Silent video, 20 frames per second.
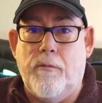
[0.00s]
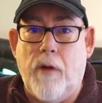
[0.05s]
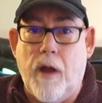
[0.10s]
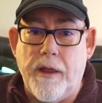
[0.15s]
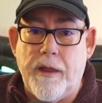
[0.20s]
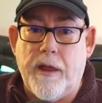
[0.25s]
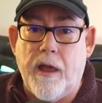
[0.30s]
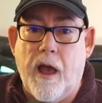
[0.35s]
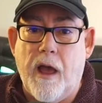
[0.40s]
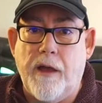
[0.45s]

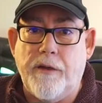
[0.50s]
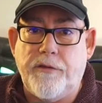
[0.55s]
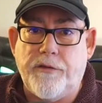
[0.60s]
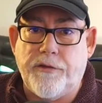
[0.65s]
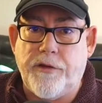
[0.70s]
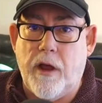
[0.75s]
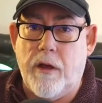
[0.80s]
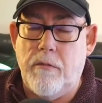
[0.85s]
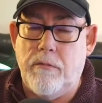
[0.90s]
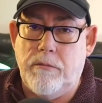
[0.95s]
Right, guys,
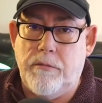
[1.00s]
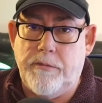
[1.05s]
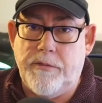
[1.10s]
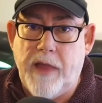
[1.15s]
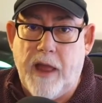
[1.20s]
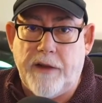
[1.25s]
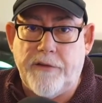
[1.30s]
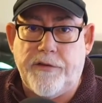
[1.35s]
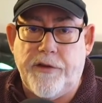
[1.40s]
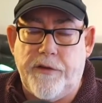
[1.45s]
so
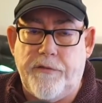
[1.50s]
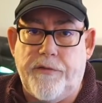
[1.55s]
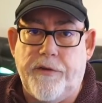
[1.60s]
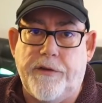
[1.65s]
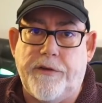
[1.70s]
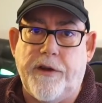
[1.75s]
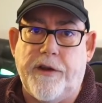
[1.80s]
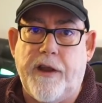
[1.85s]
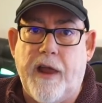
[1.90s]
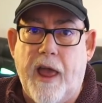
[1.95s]
that's it for
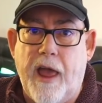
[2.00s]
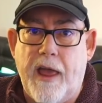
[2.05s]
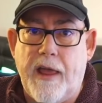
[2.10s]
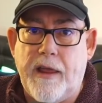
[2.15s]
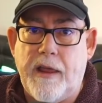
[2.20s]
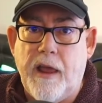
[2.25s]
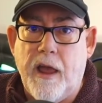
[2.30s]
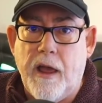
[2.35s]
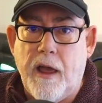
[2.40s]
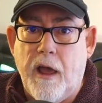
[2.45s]

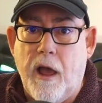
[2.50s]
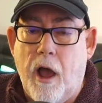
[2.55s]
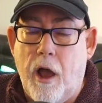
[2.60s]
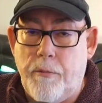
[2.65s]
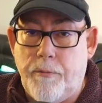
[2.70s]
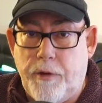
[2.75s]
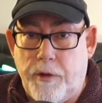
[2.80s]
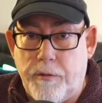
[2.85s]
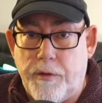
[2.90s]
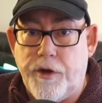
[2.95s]
today.
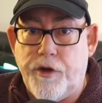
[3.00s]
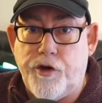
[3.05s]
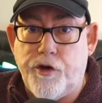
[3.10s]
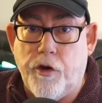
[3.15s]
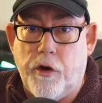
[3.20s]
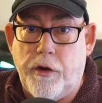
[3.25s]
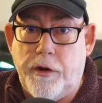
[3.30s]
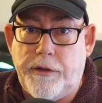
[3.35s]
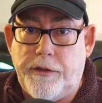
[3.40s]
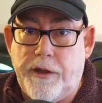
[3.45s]
Hope you
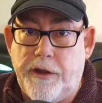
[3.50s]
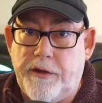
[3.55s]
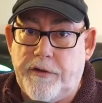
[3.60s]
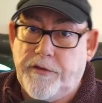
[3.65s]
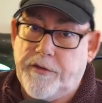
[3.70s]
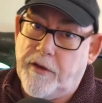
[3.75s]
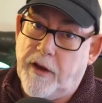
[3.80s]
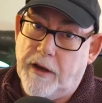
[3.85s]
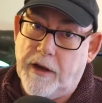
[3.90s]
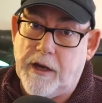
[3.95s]
enjoyed
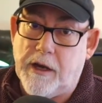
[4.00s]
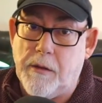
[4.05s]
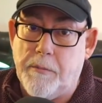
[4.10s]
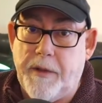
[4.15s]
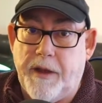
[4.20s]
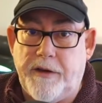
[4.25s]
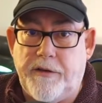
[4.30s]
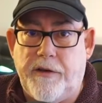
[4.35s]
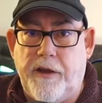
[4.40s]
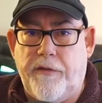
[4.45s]
this, little
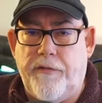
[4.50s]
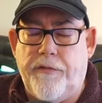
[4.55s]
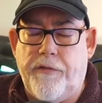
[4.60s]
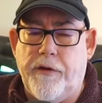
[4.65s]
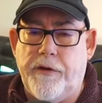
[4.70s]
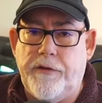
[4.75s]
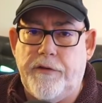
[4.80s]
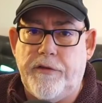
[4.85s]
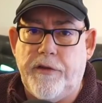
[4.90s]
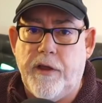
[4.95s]
bit
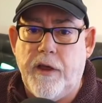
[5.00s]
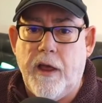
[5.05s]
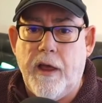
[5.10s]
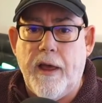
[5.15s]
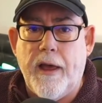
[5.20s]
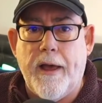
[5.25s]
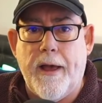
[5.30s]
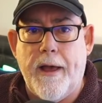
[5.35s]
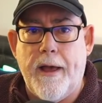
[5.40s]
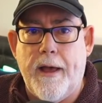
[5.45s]
different.
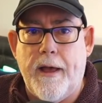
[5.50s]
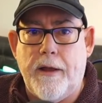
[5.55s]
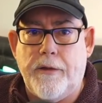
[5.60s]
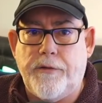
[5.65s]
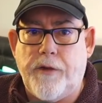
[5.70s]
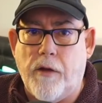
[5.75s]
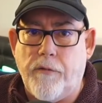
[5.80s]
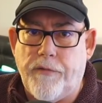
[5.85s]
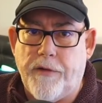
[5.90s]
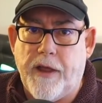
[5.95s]
Uh,
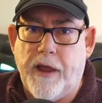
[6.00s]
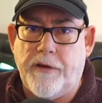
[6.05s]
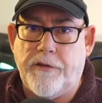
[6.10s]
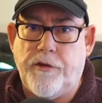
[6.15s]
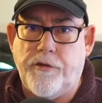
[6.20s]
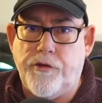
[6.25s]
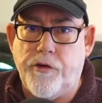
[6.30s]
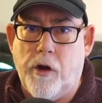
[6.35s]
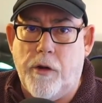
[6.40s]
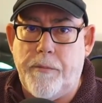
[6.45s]
don't forget
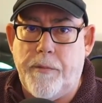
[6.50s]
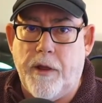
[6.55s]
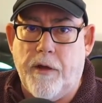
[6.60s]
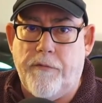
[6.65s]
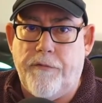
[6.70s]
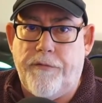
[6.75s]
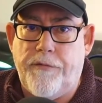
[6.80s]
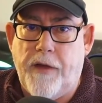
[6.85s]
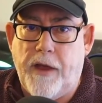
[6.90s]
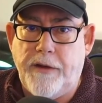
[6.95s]
to join me
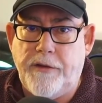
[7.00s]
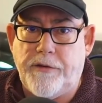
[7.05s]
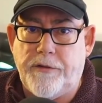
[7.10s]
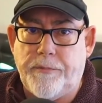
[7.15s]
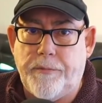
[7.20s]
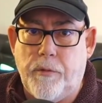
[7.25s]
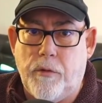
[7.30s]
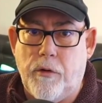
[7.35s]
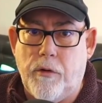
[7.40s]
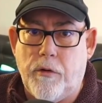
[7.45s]
on
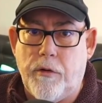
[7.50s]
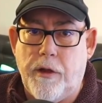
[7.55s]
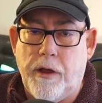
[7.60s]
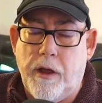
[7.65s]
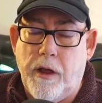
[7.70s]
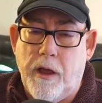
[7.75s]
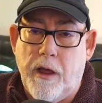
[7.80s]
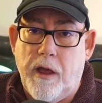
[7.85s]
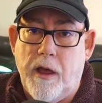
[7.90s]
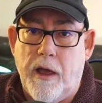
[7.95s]
Facebook.
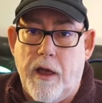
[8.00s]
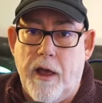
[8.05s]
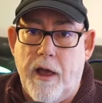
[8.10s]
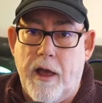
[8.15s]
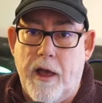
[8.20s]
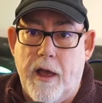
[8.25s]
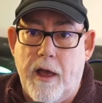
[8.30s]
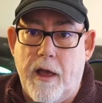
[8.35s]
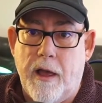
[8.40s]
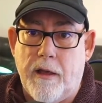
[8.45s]

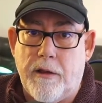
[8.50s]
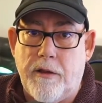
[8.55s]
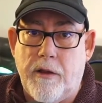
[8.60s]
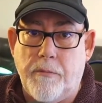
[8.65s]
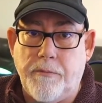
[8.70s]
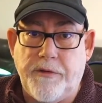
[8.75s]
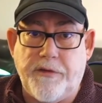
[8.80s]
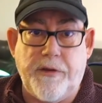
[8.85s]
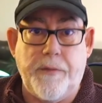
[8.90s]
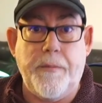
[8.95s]
Uh,
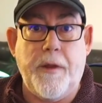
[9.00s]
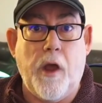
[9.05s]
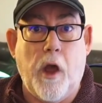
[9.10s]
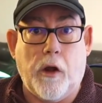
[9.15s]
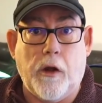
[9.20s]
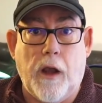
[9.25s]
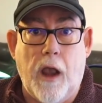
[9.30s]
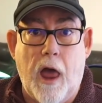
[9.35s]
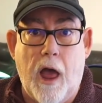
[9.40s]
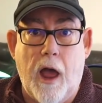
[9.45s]
come and see me
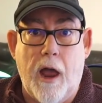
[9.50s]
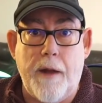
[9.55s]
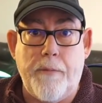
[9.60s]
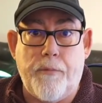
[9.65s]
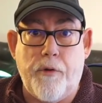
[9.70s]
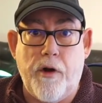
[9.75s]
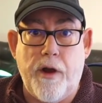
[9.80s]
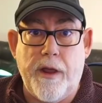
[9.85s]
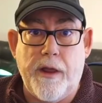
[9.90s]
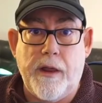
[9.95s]
on
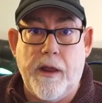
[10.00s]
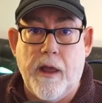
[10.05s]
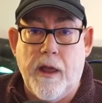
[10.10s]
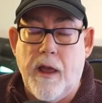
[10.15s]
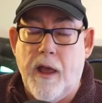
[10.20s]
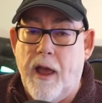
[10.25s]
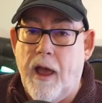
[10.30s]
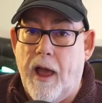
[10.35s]
LBRY.